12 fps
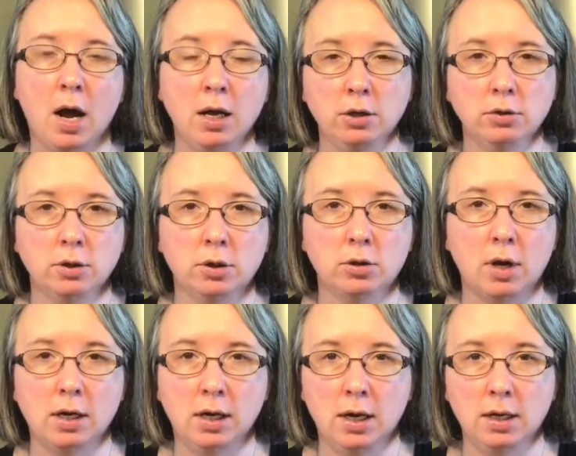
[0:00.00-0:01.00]
I use the
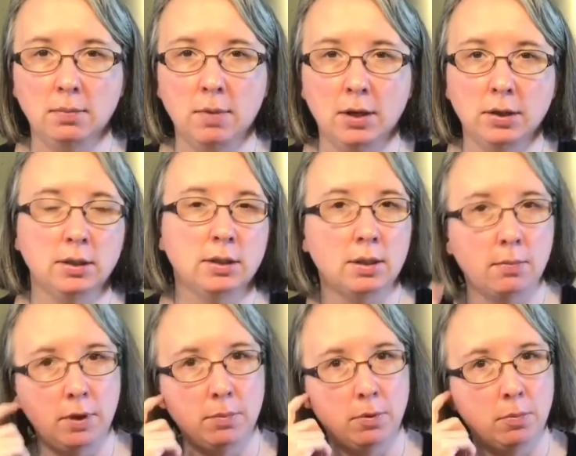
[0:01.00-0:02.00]
dry canning method. Some
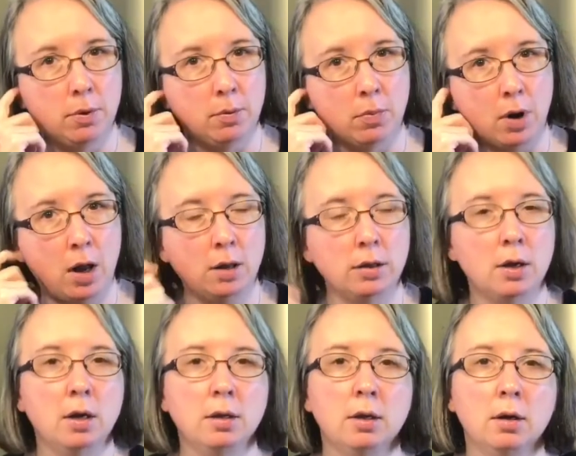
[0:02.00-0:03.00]
people put broth
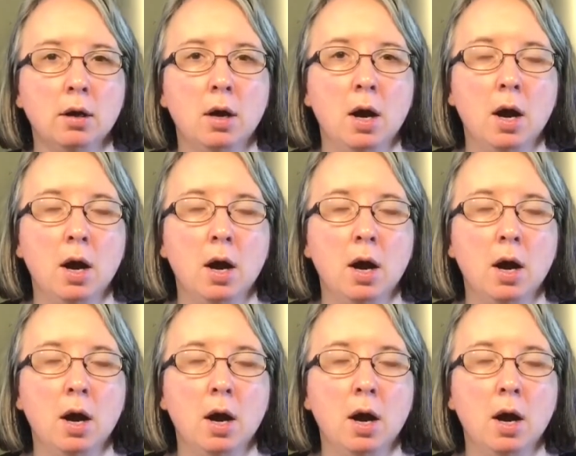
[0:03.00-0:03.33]
on their